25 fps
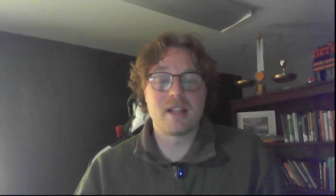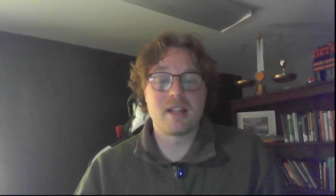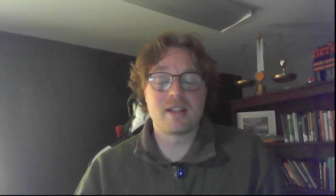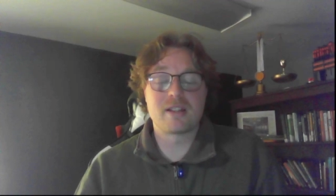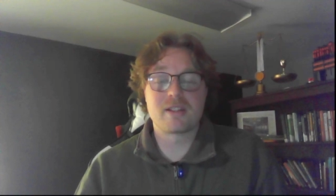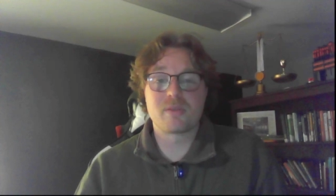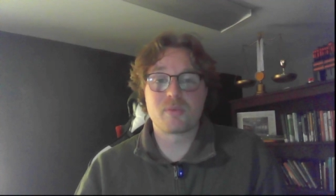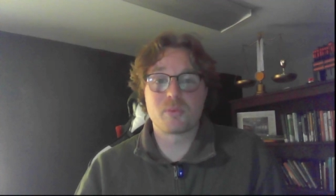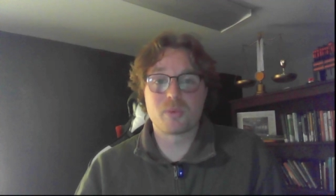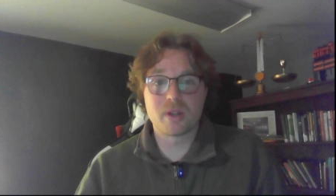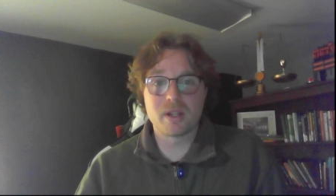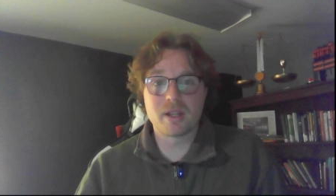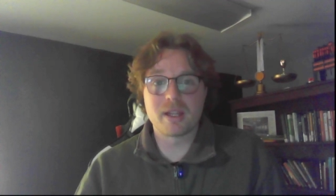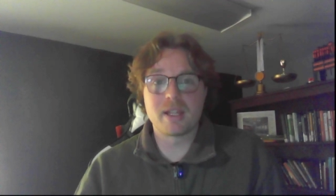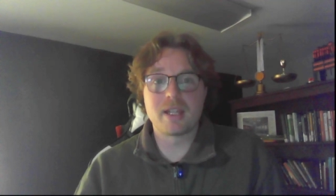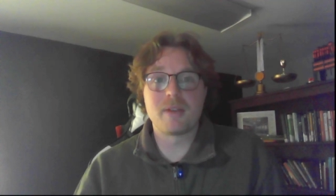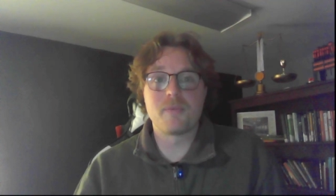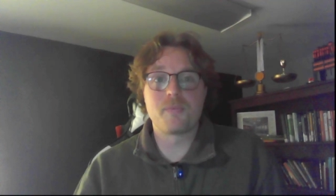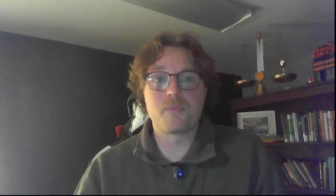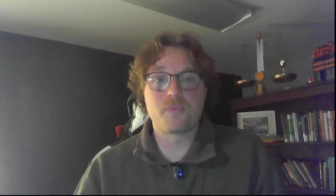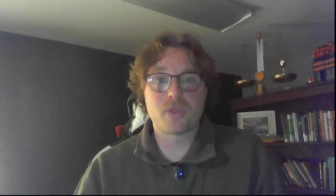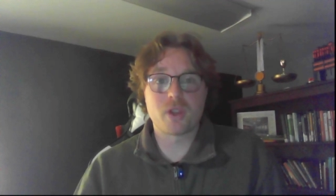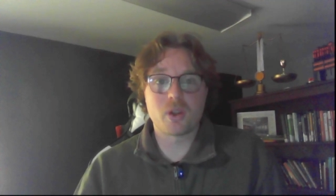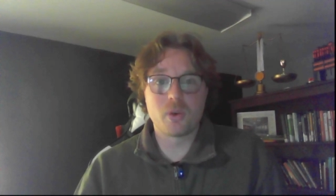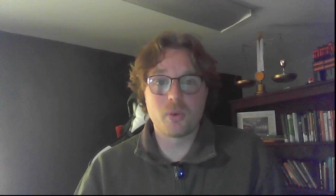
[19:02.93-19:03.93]
it's
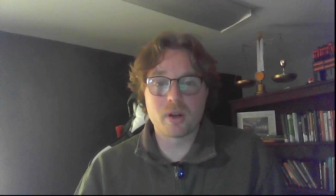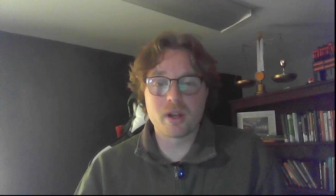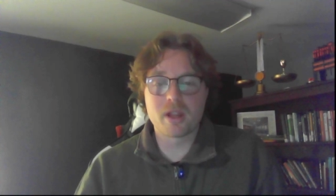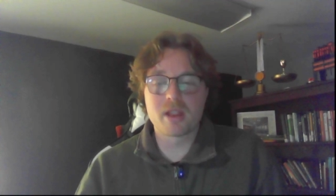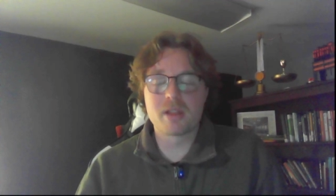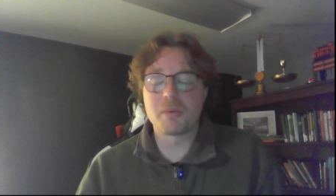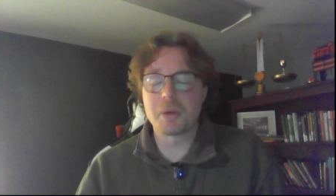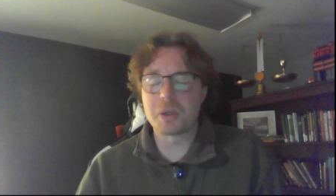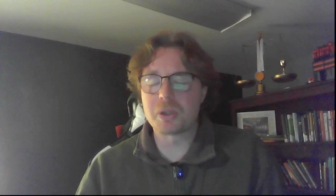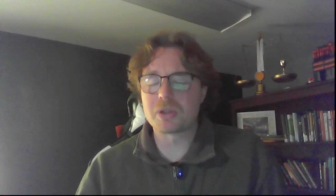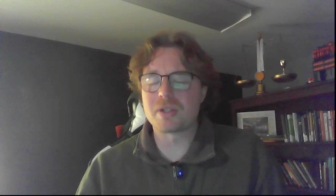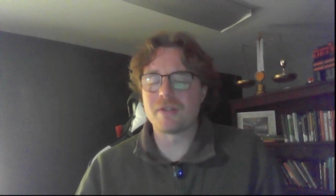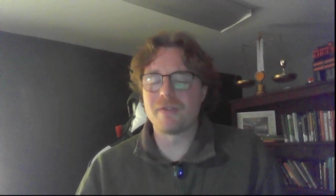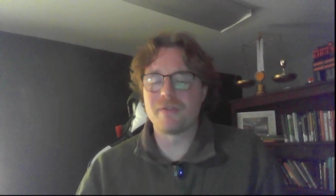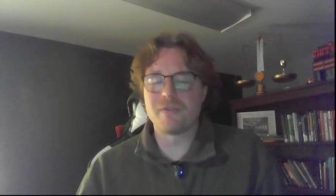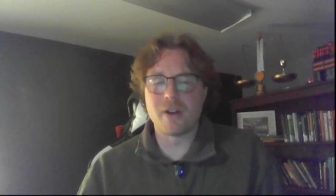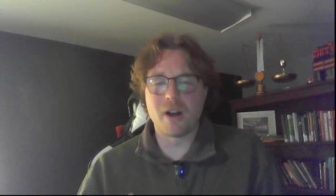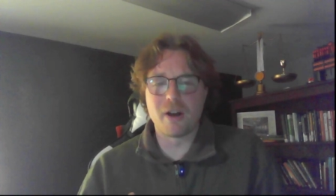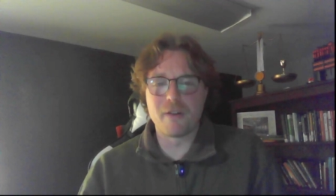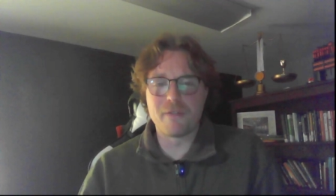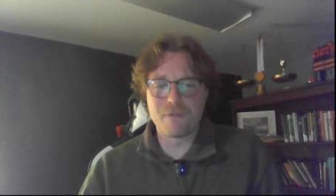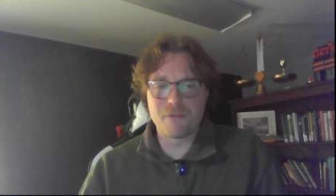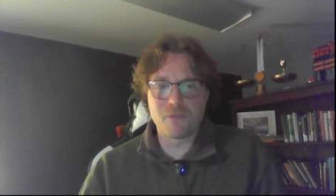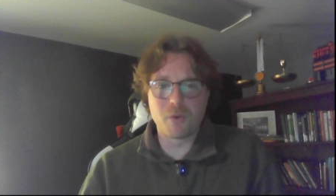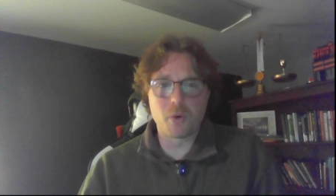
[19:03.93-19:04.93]
really one of the most
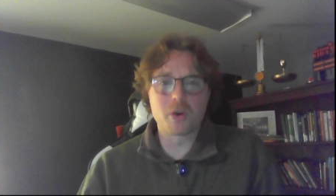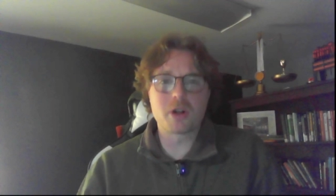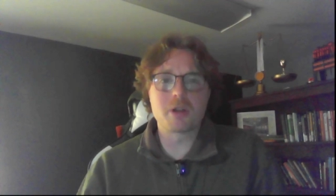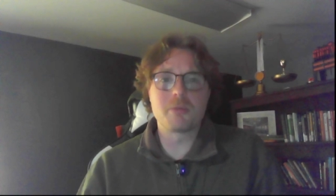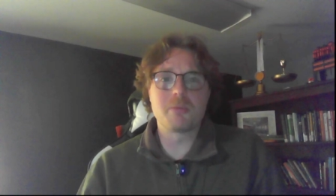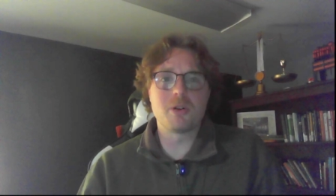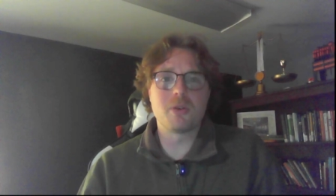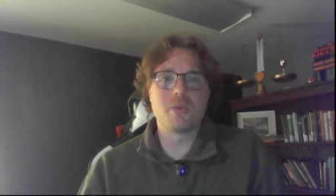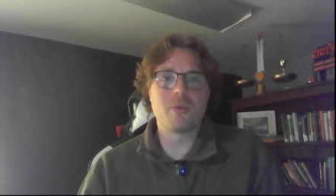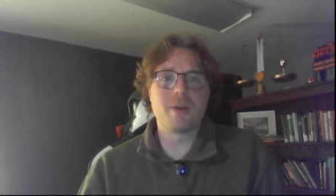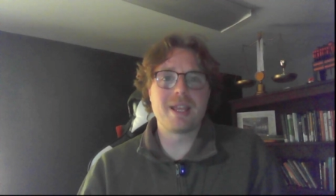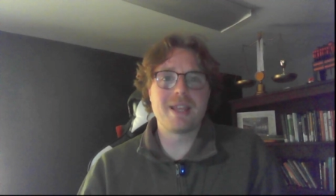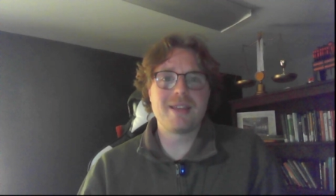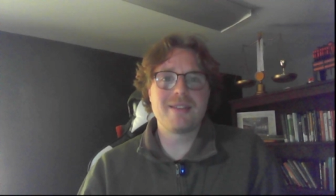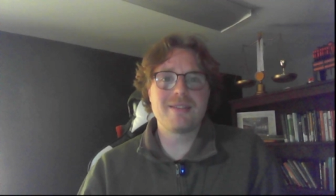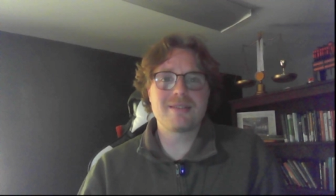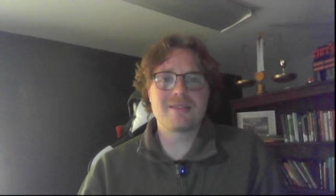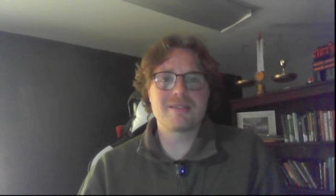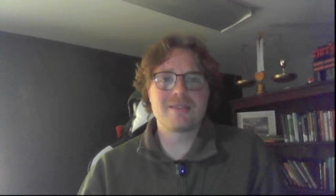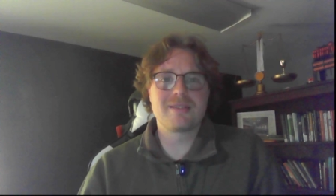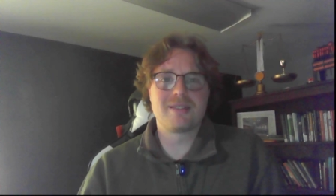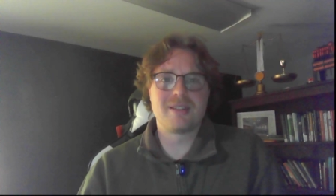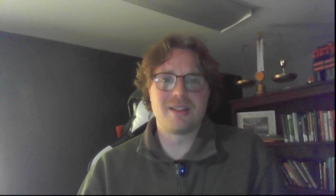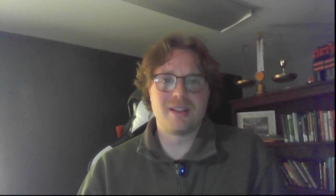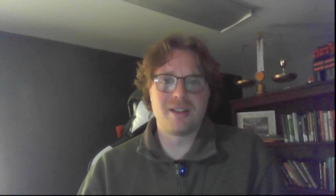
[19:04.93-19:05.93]
affordable
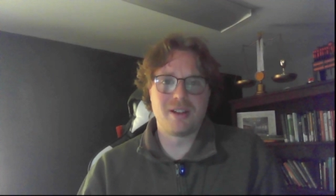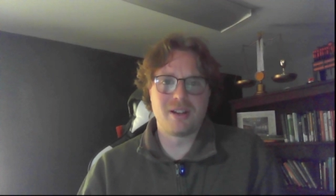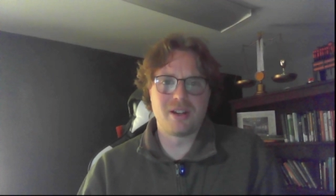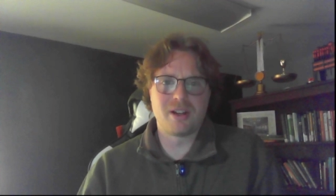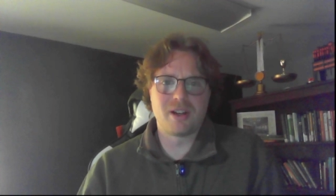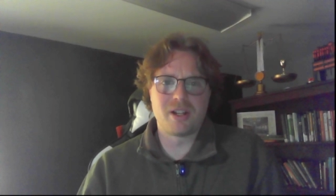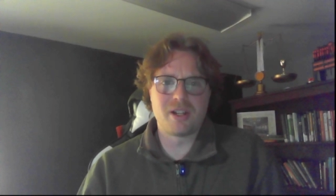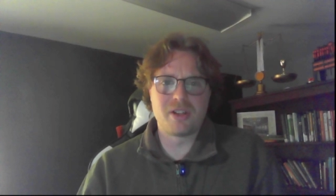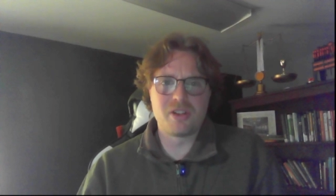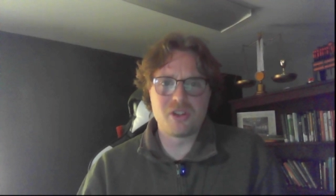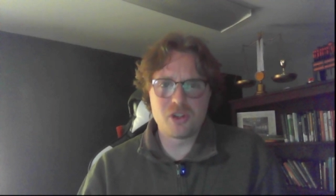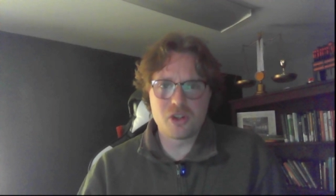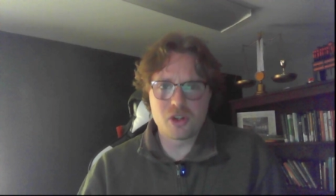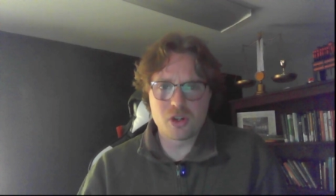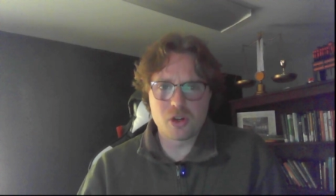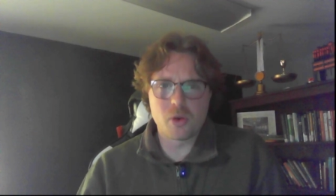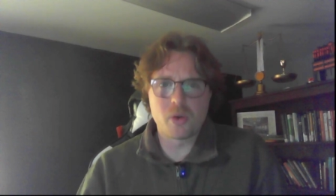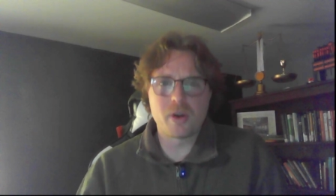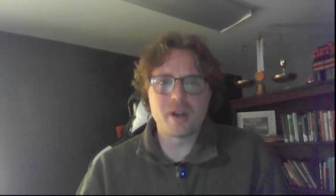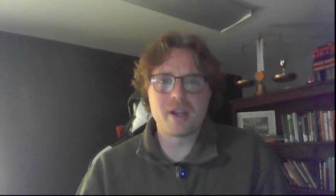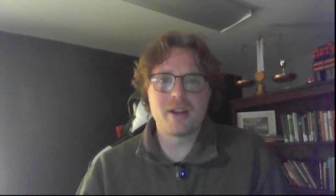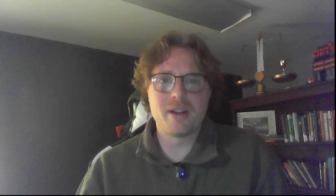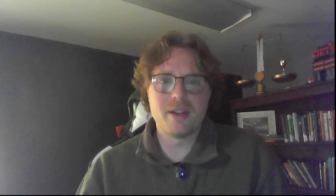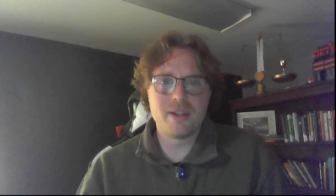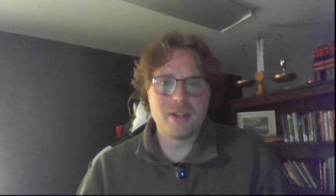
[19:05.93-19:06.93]
ways to
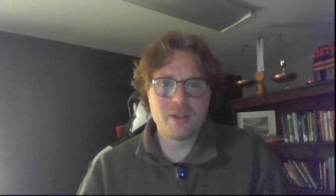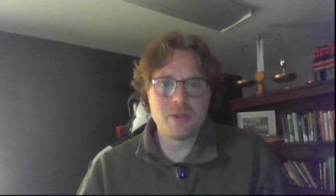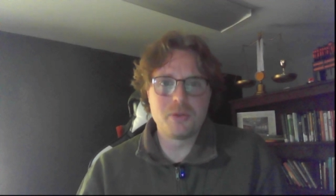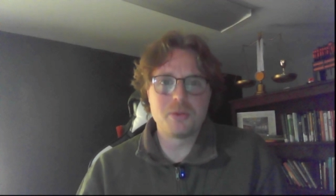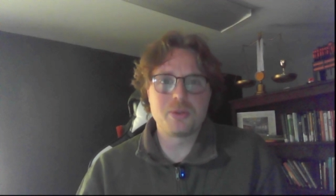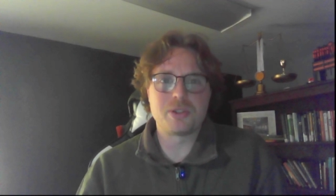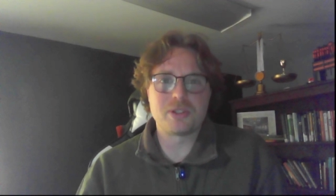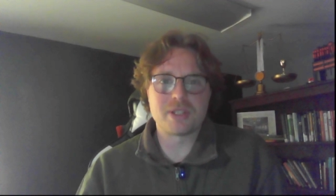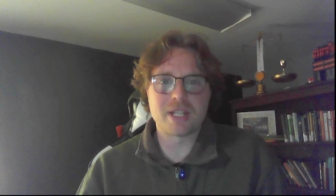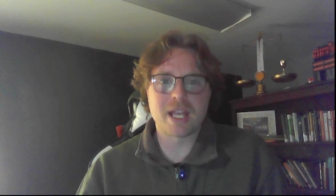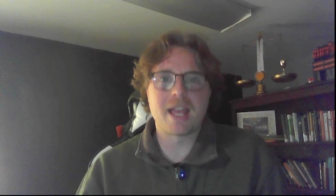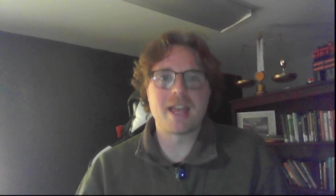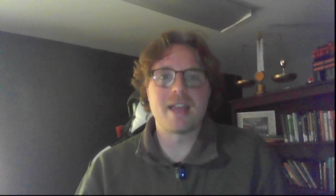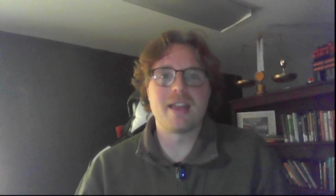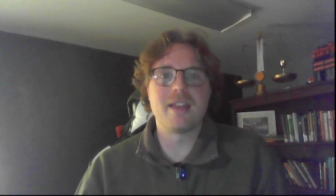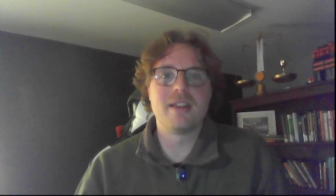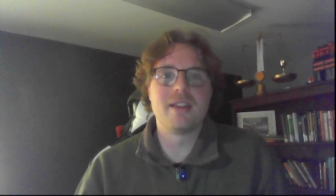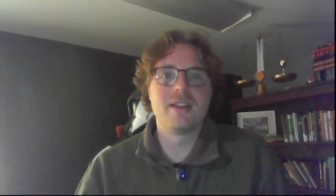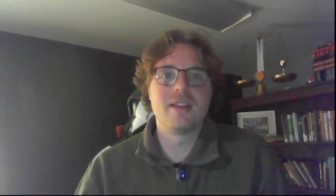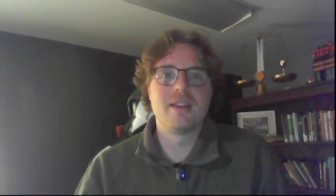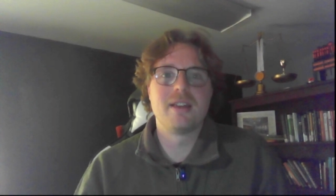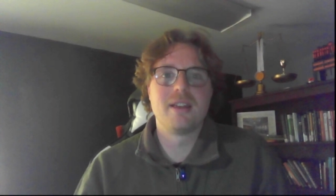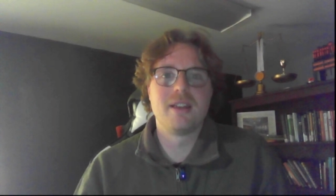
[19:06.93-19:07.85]
enjoy a new set